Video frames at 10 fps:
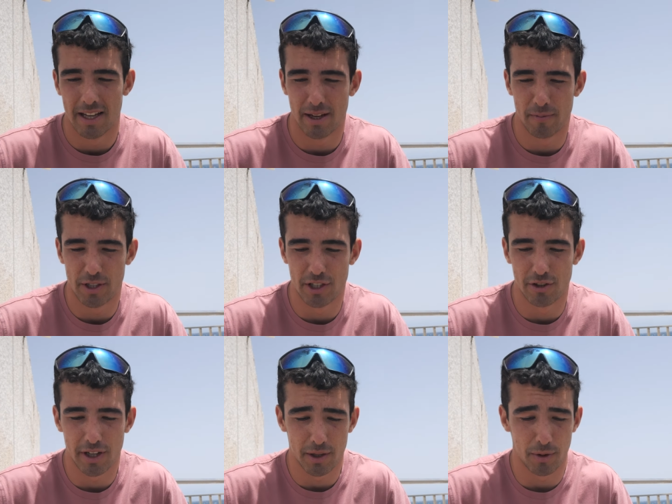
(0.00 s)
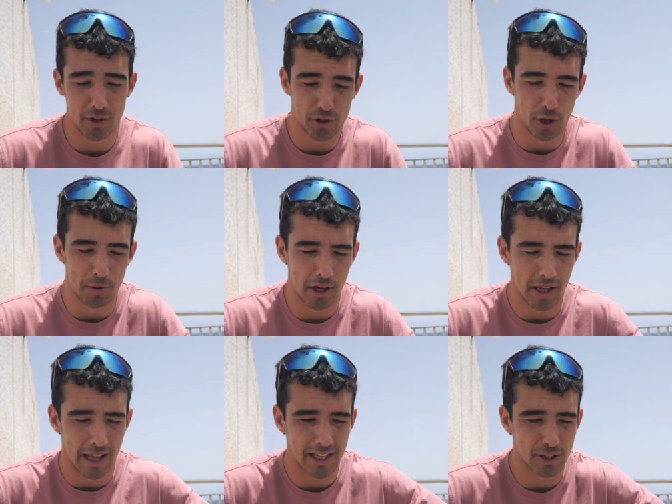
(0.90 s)
um, it's a tricky one. And
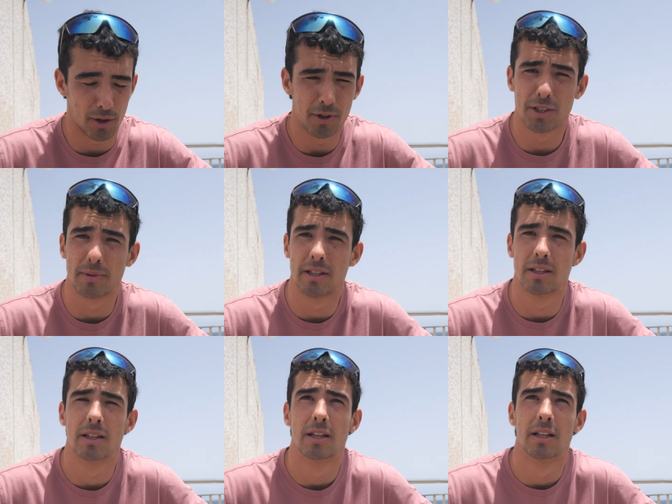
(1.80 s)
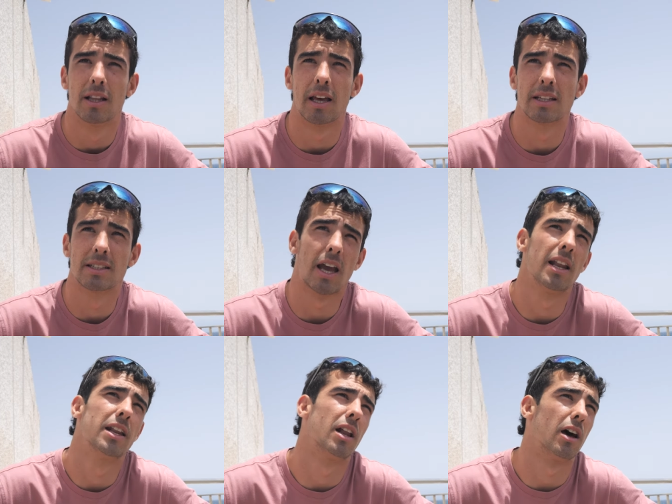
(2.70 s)
Tomer, like Tomer has been like
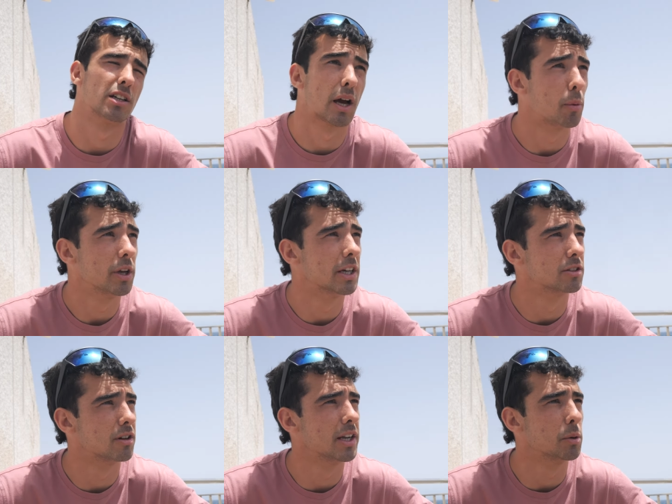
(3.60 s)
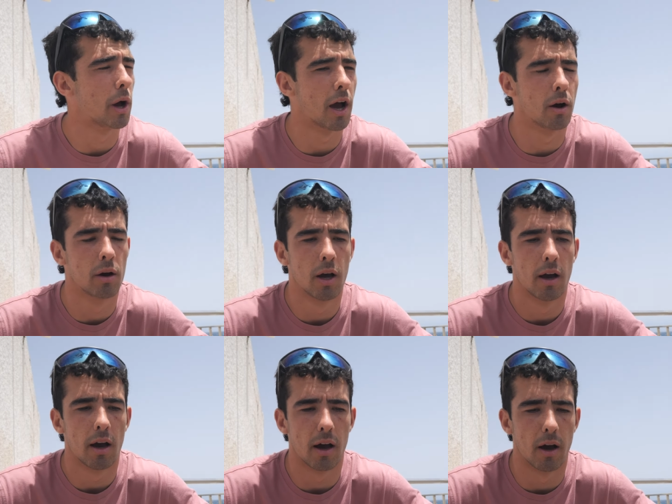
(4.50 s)
sailing the last couple of years really well.
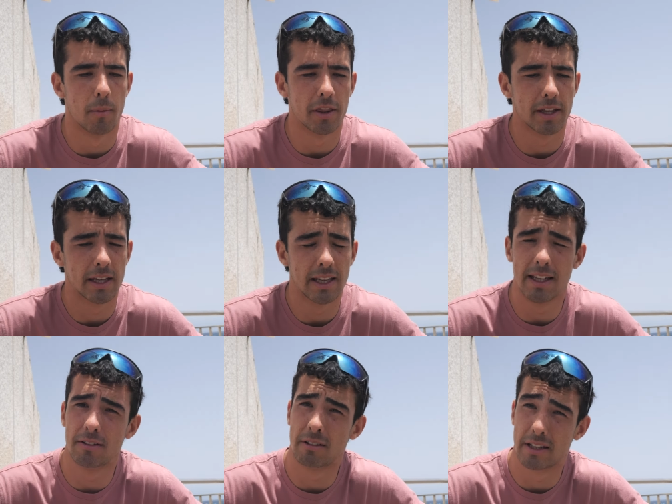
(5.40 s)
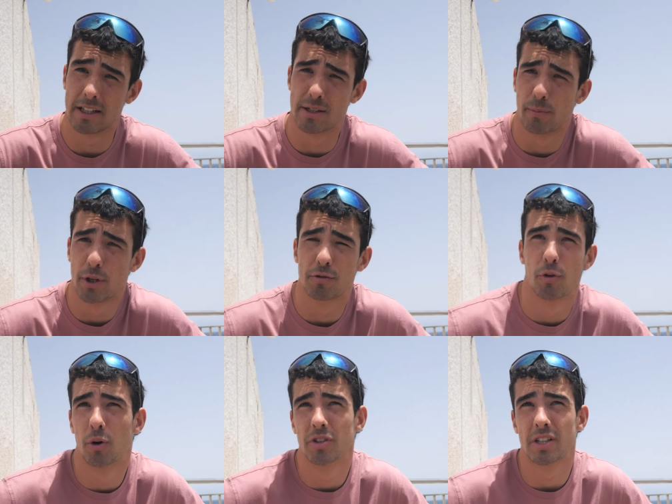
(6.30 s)
Um, I think he did some push
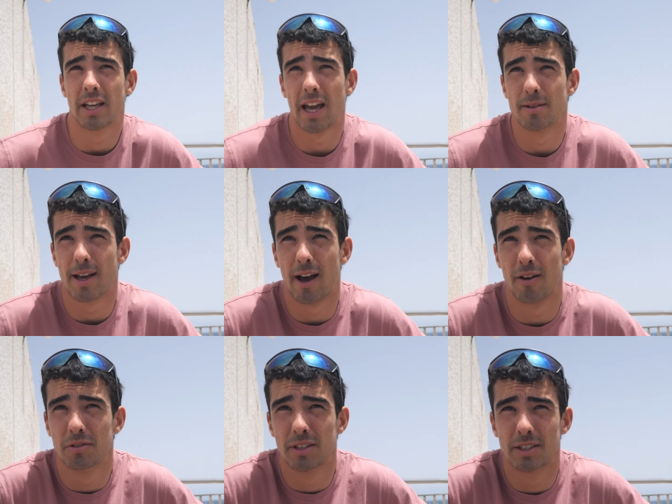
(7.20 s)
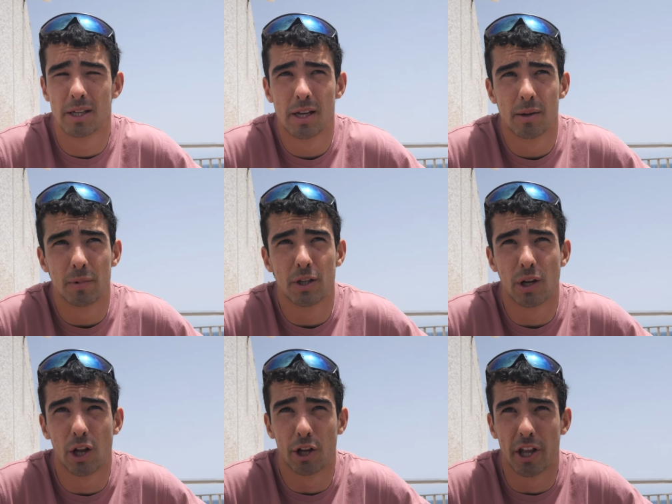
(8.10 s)
forwards in Cape Town. He's been
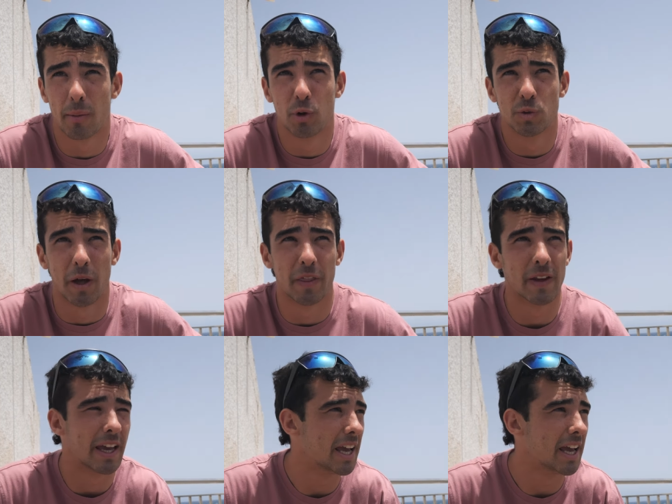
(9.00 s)
doing a lot of doubles, but I think